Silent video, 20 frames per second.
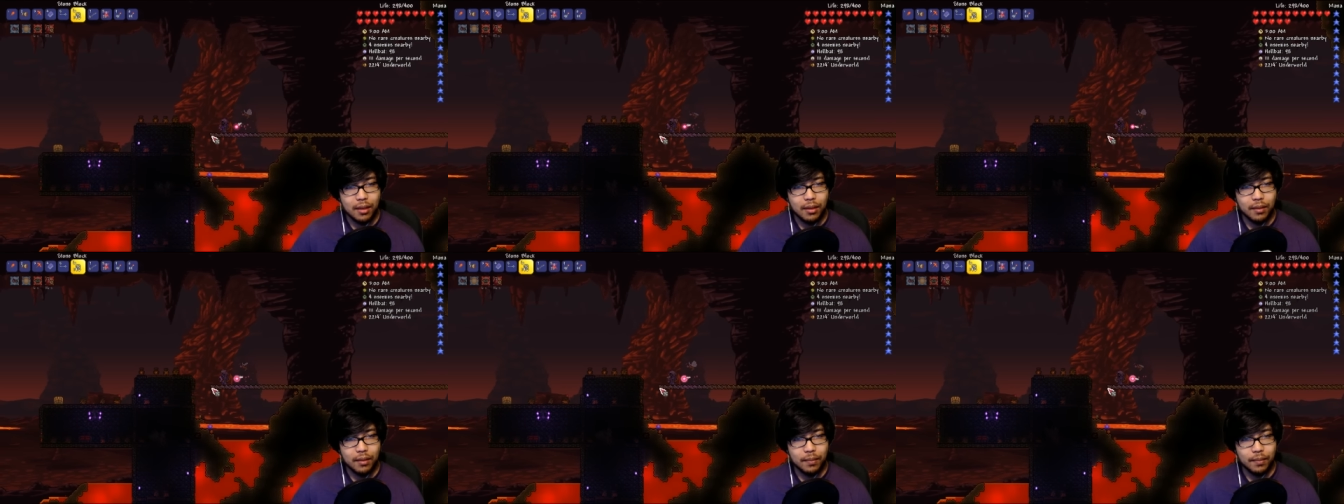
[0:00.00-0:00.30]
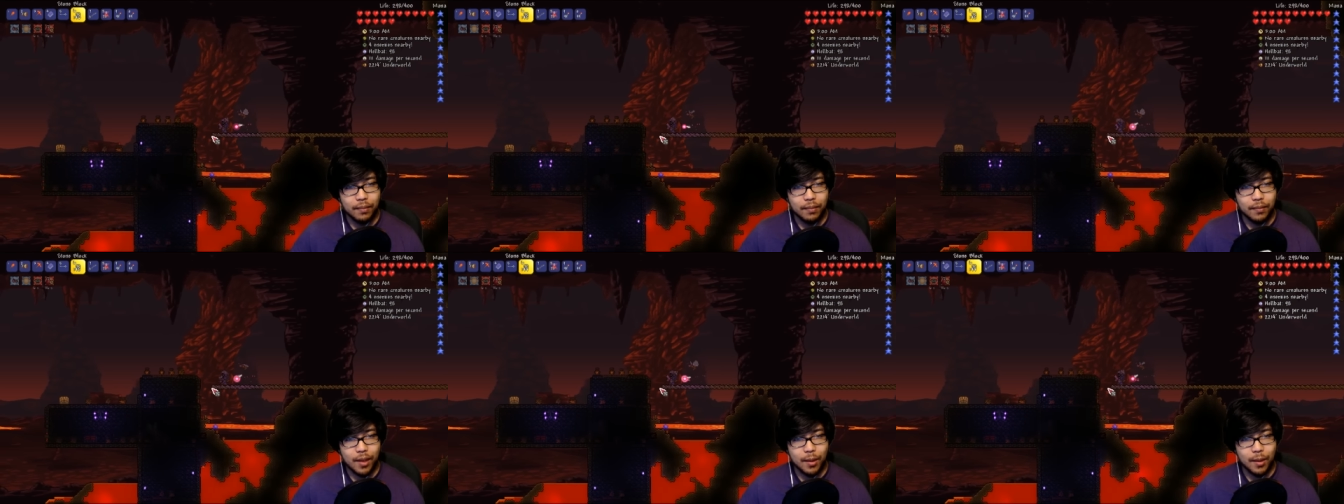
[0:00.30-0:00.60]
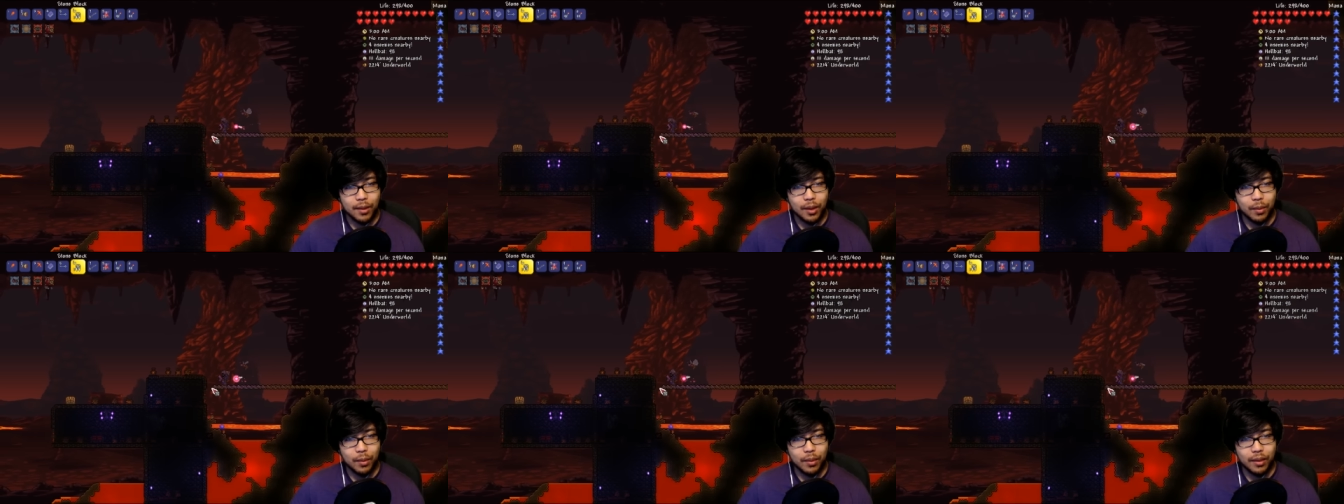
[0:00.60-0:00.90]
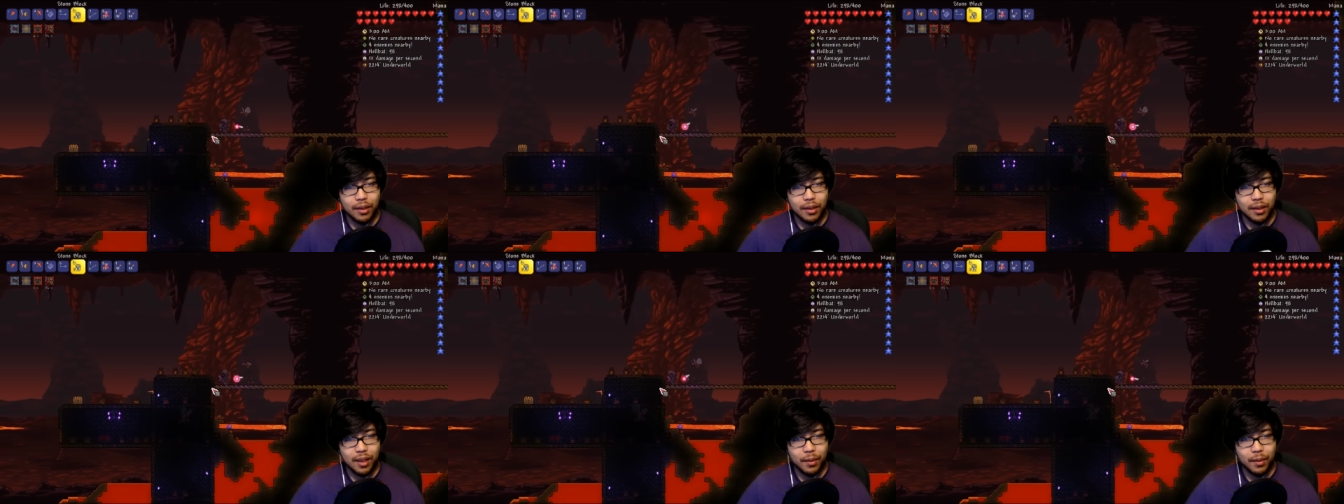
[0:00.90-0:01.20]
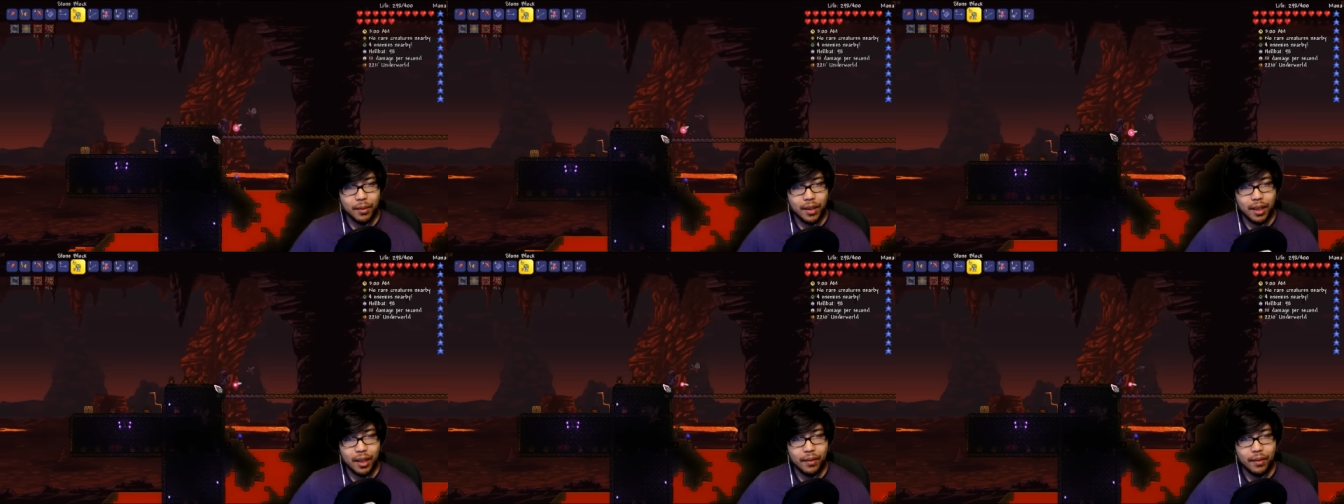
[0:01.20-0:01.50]
Mm, I was hoping this guy
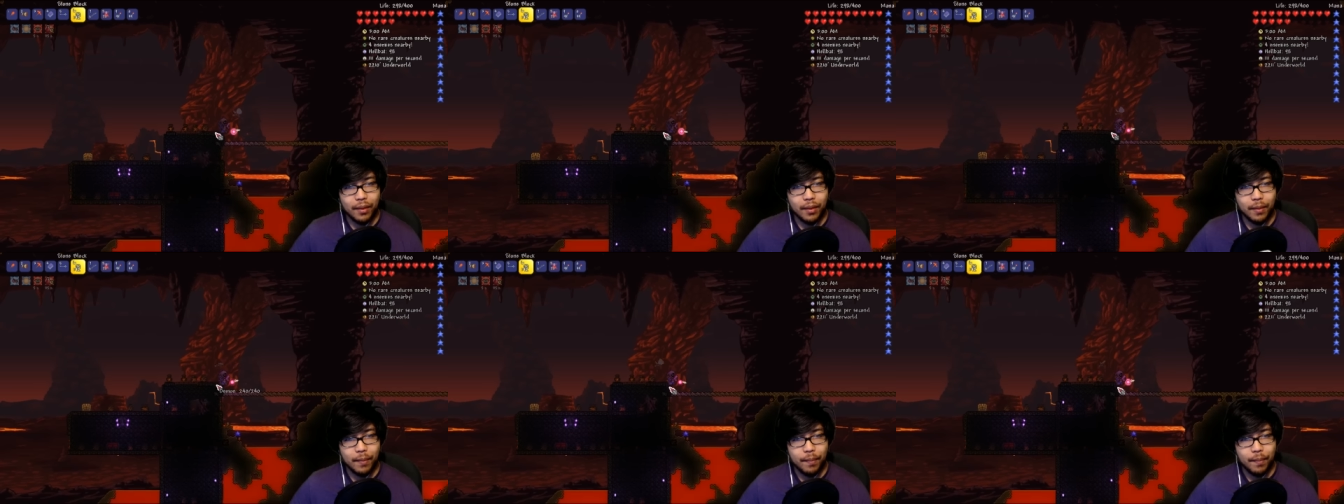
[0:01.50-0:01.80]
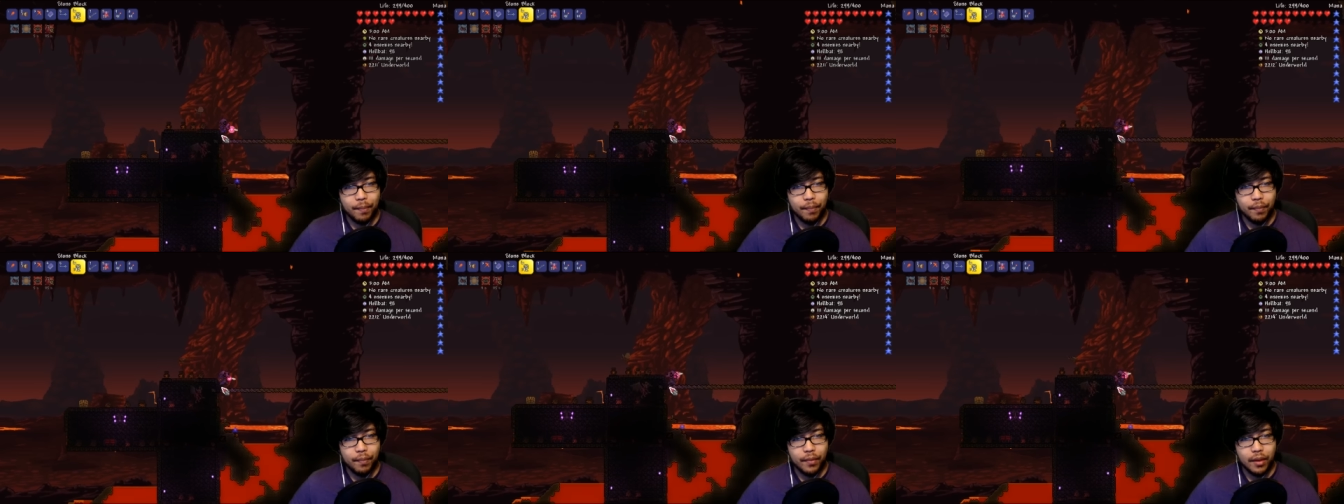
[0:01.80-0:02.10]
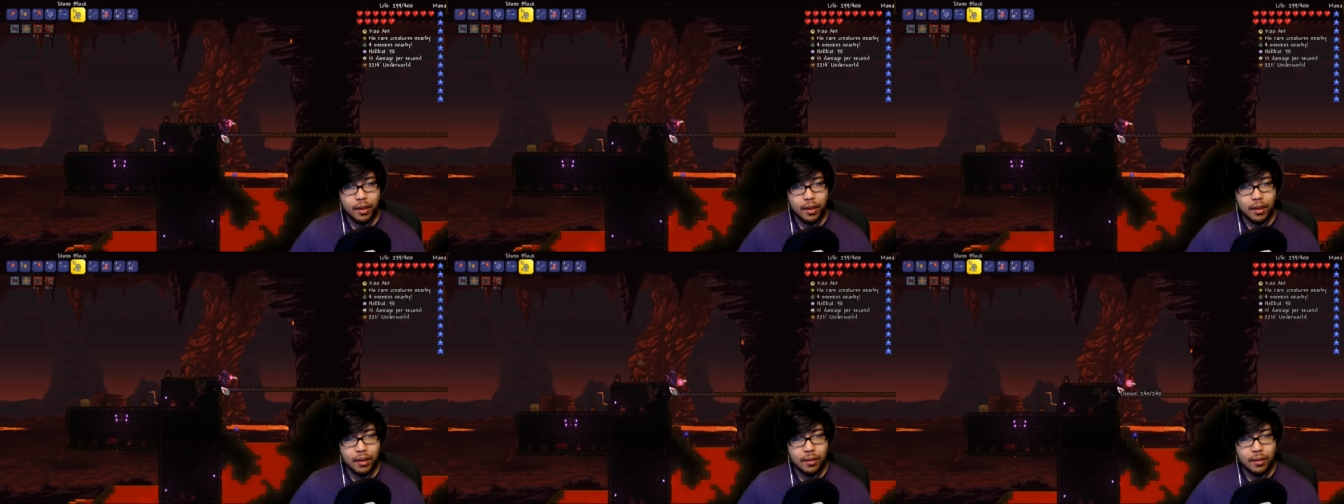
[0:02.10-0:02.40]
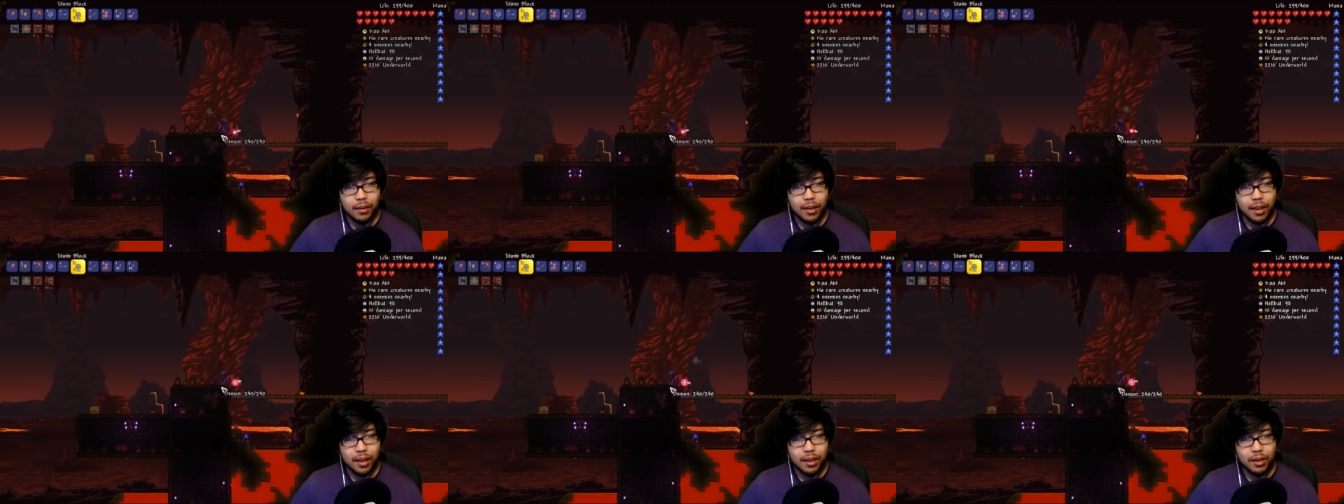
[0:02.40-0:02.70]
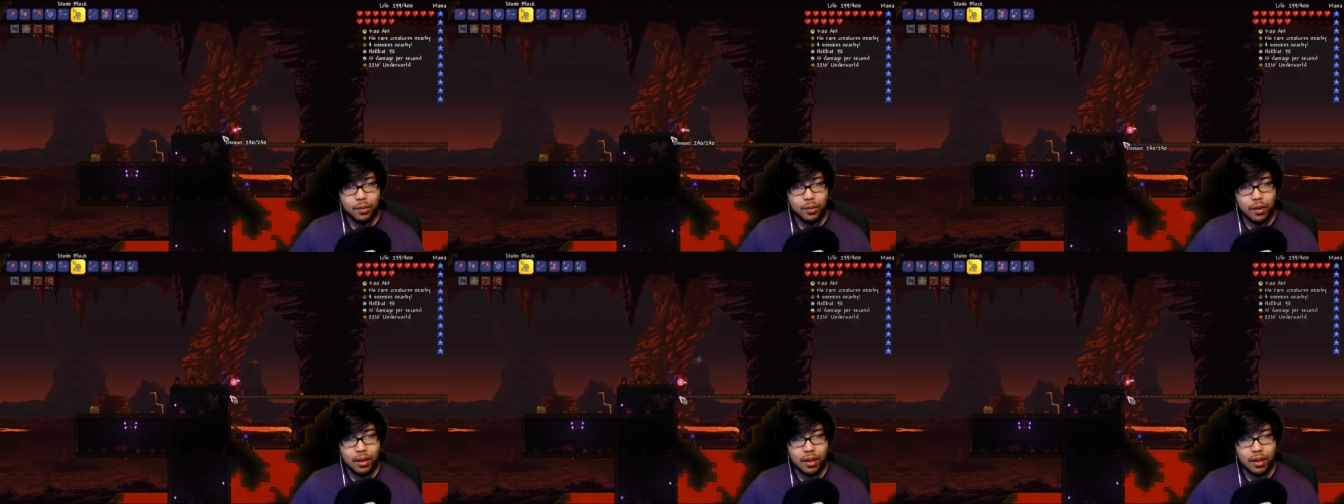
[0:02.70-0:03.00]
would have it. Uh, look, I could
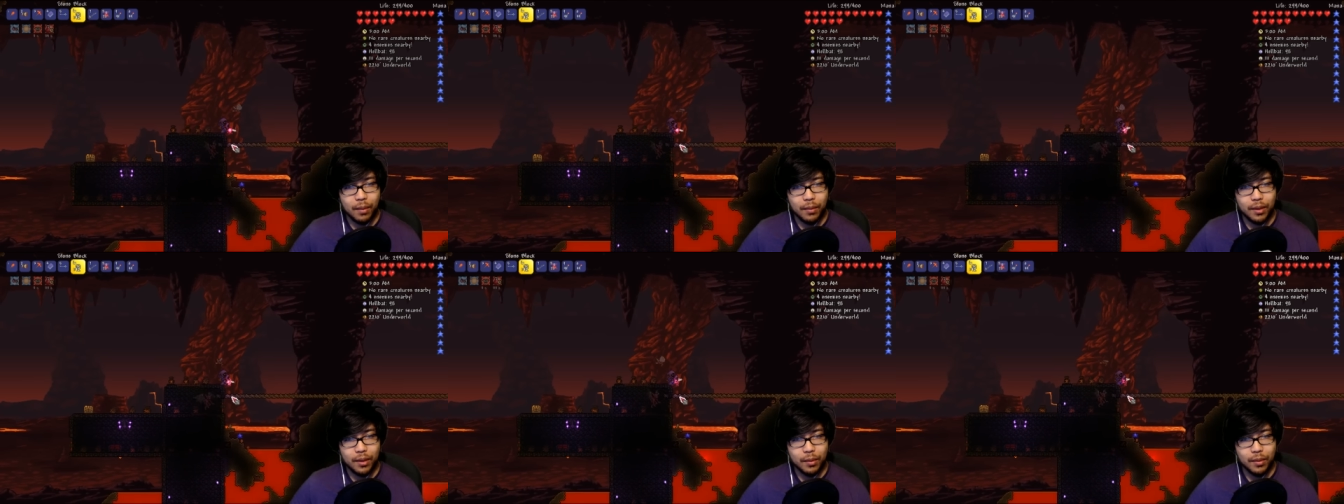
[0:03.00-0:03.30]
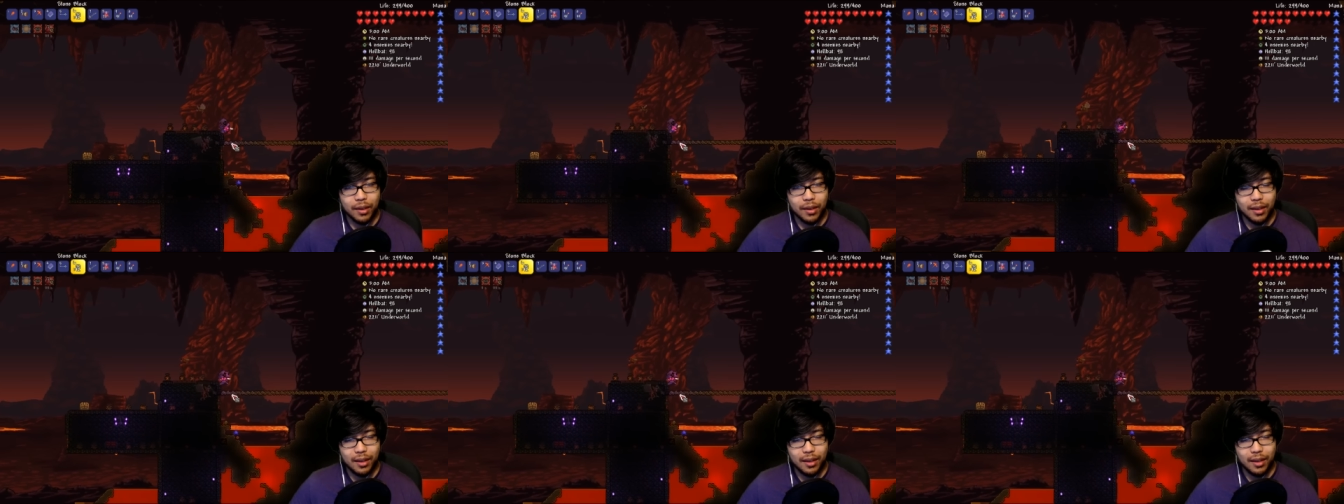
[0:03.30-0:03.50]
just walk up this one.